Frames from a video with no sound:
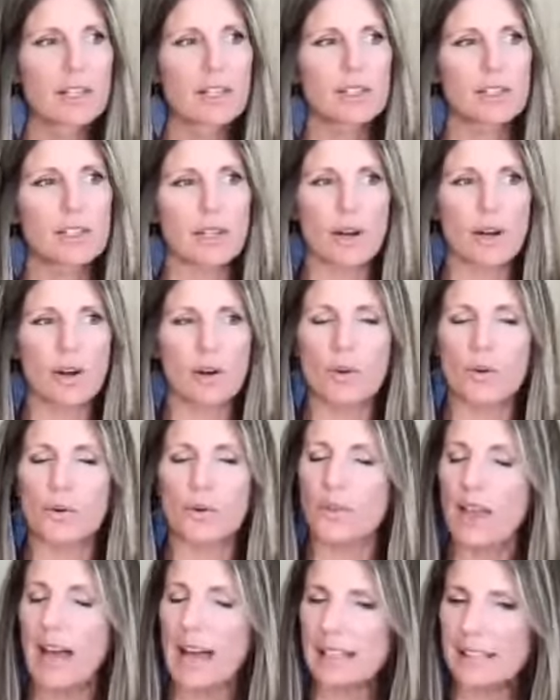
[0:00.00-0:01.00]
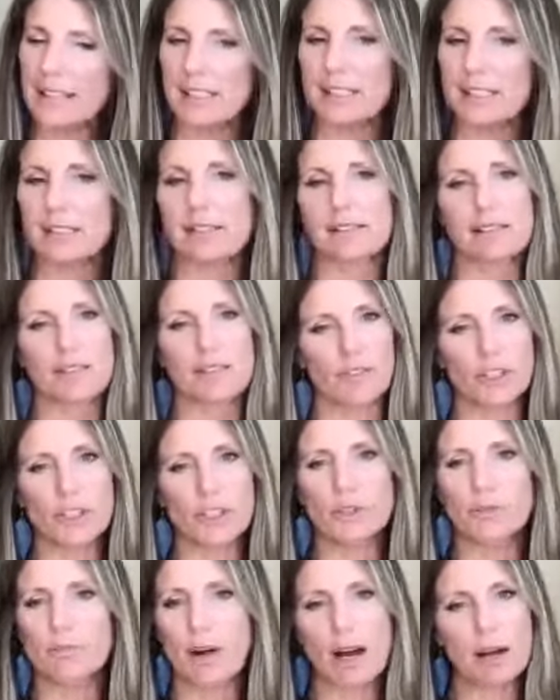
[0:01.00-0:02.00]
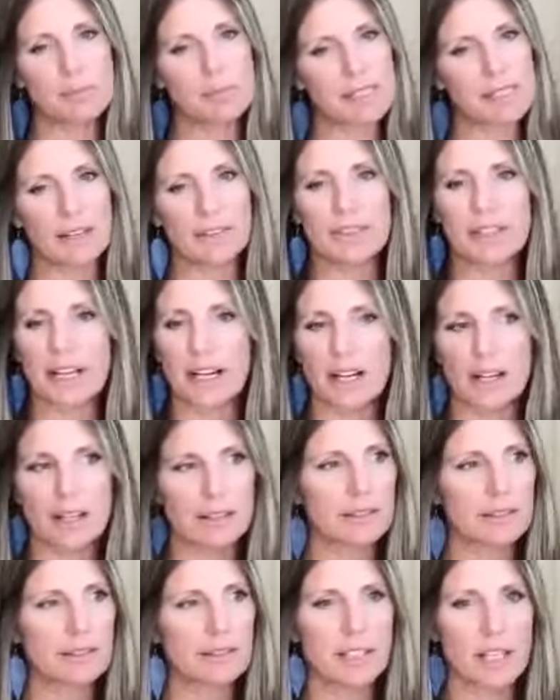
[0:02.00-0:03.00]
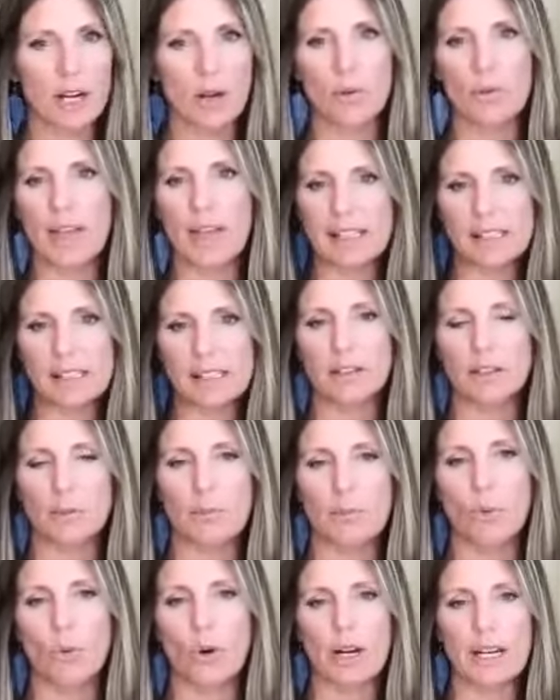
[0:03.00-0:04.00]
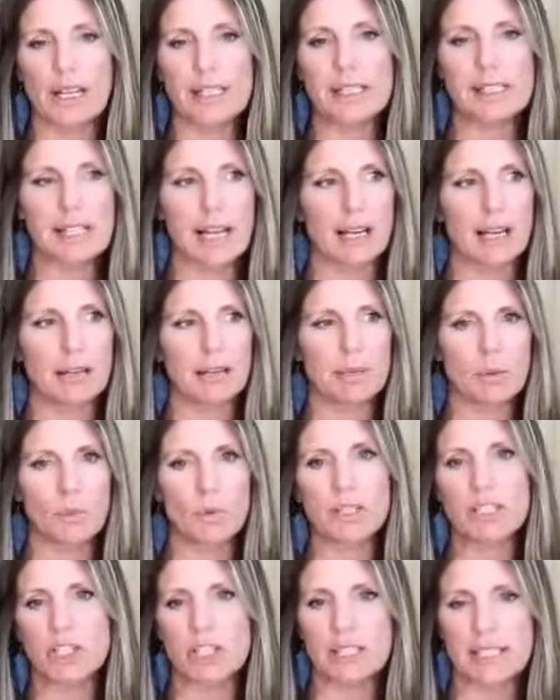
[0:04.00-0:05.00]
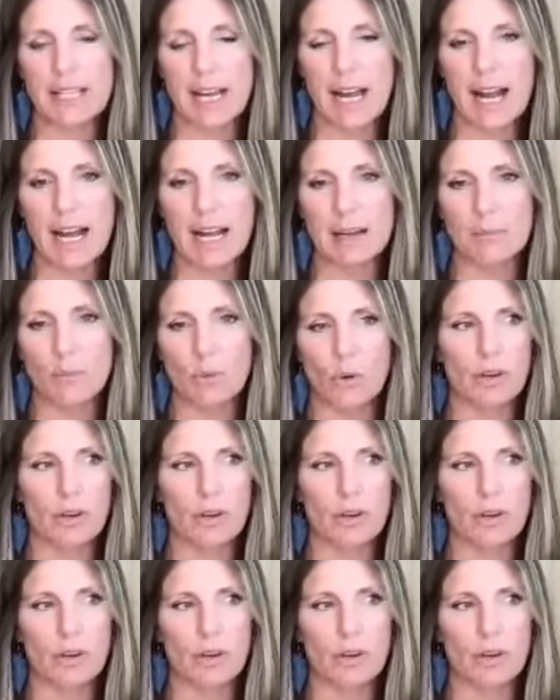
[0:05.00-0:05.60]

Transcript: So that's for you moms out there, you know, that's a laborious kind of bewitching time.